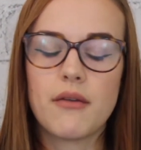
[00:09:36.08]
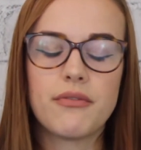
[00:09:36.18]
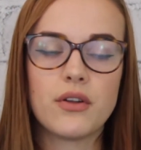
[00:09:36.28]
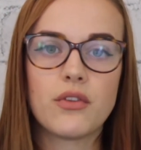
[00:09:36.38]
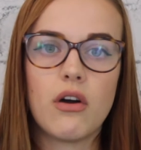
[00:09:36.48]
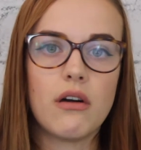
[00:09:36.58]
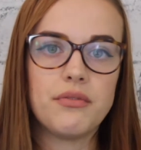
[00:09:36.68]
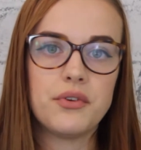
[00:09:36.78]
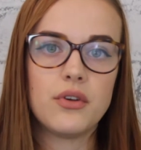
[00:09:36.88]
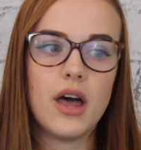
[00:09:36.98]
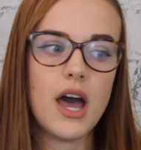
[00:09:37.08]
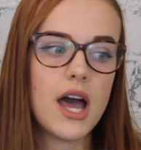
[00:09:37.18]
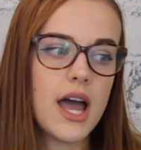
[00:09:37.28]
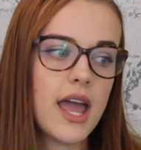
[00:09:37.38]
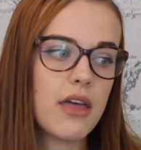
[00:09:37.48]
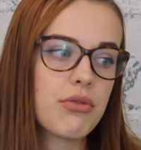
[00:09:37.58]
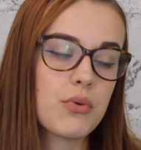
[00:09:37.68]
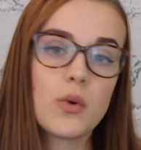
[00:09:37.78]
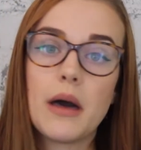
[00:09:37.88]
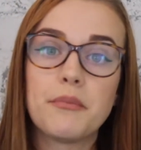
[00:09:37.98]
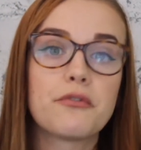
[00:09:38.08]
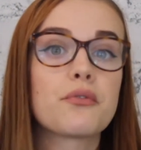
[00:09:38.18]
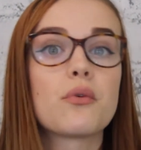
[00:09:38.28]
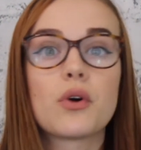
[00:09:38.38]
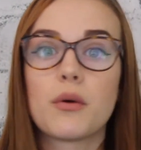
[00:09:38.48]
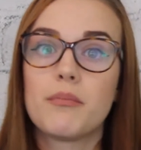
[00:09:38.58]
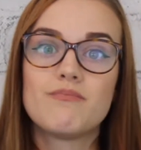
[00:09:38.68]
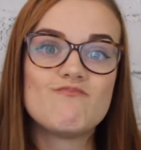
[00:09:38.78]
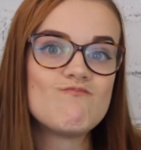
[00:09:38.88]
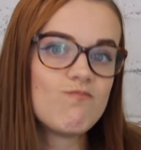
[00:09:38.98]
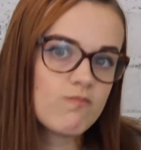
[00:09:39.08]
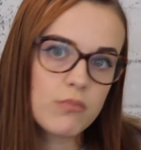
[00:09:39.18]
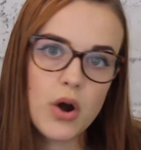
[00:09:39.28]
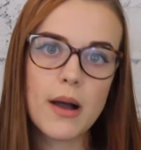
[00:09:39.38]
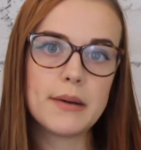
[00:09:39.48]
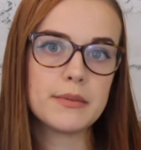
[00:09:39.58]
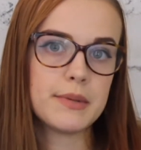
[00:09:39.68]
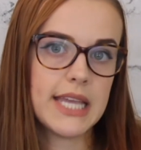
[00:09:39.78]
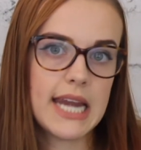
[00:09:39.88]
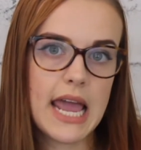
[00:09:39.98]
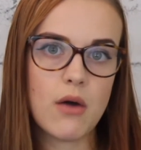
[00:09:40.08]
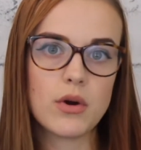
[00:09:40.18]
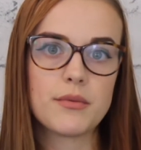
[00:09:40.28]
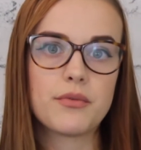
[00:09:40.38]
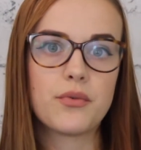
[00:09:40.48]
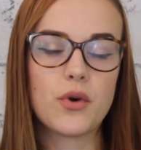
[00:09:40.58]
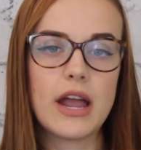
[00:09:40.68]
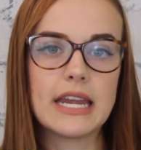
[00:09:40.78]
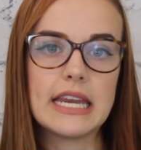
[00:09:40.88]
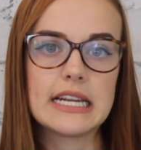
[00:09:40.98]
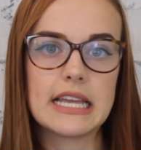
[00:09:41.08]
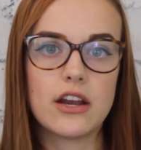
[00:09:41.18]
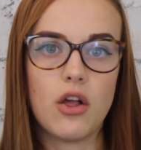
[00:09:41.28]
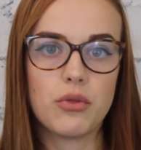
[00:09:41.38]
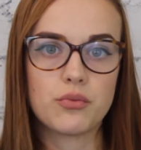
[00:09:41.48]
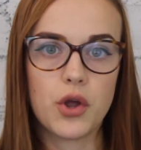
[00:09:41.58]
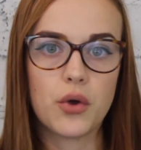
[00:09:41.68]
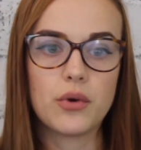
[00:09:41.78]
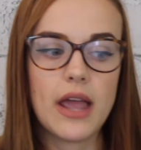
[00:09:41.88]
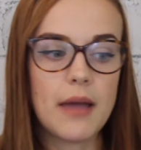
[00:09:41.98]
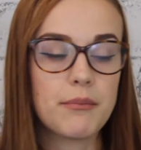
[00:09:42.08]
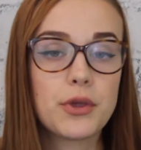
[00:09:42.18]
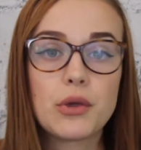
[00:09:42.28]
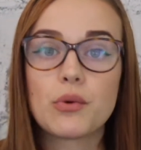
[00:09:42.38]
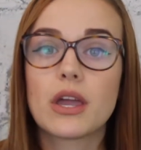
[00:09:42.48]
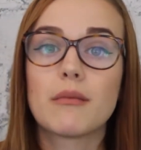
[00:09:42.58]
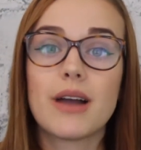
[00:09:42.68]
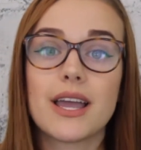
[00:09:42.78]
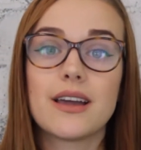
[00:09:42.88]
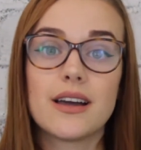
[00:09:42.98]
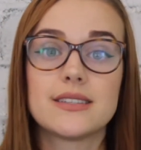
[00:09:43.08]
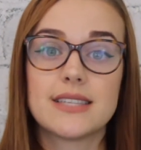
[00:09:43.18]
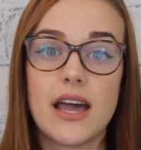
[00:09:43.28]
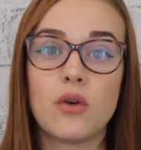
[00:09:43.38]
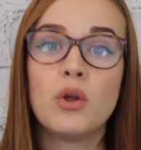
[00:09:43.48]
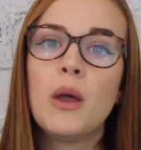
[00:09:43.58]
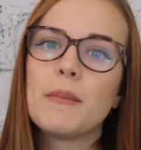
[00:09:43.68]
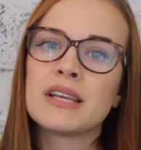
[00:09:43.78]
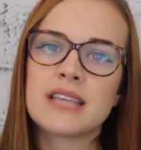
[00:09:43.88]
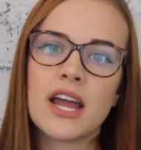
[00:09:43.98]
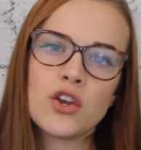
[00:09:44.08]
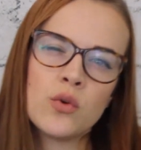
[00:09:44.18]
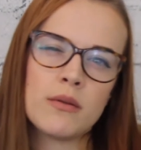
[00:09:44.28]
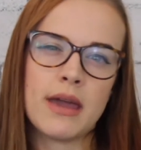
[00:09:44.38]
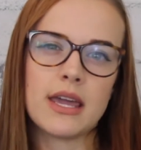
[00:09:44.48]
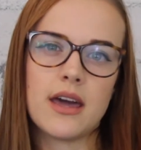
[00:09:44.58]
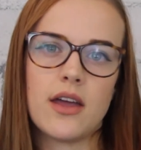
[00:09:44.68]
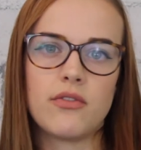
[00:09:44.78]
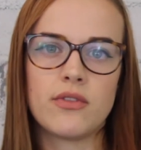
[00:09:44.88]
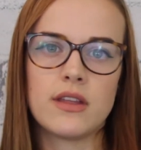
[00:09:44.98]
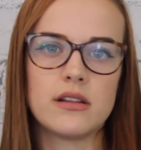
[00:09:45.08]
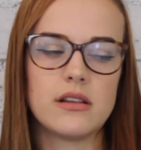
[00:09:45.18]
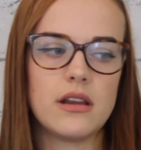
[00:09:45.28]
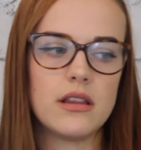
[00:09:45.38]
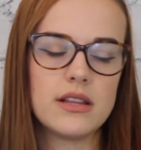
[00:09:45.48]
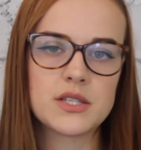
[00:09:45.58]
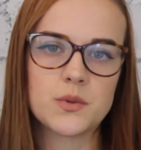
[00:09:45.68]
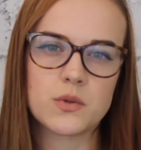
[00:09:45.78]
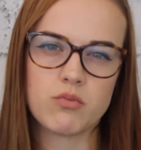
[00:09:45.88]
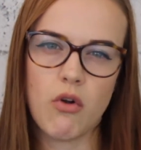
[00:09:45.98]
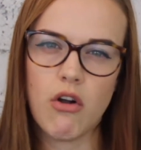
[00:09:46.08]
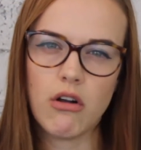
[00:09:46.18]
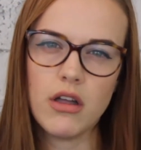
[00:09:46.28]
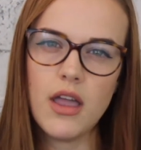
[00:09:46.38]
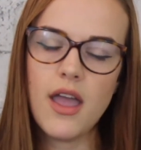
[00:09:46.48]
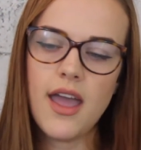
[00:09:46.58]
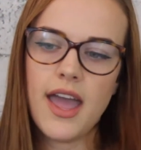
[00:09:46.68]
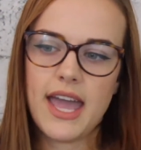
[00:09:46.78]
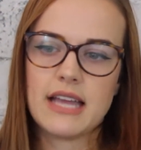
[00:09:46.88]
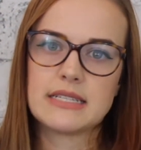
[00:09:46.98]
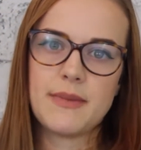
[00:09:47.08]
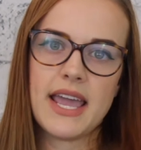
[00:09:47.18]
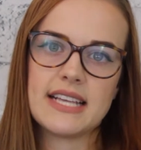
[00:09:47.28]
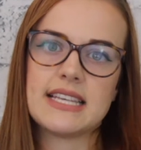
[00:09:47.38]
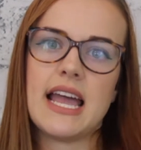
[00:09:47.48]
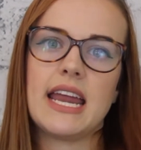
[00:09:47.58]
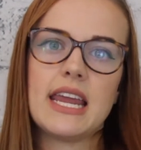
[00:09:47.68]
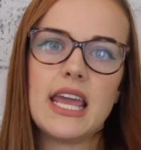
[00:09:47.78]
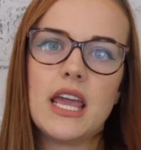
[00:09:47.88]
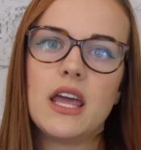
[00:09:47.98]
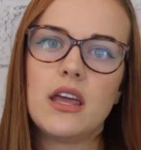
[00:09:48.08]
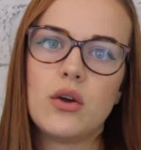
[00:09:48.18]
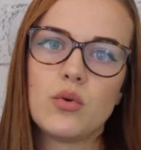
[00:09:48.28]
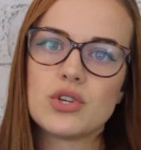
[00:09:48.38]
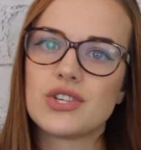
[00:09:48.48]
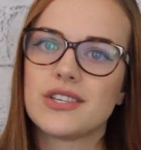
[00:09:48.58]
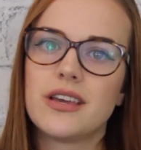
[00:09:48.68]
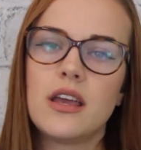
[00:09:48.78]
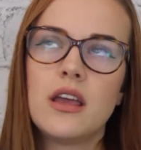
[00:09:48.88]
felt awful. I threw up for probably an hour before I needed to get on the road. I'm puking my guts out because I knew in my gut that this was wrong, and my anxiety was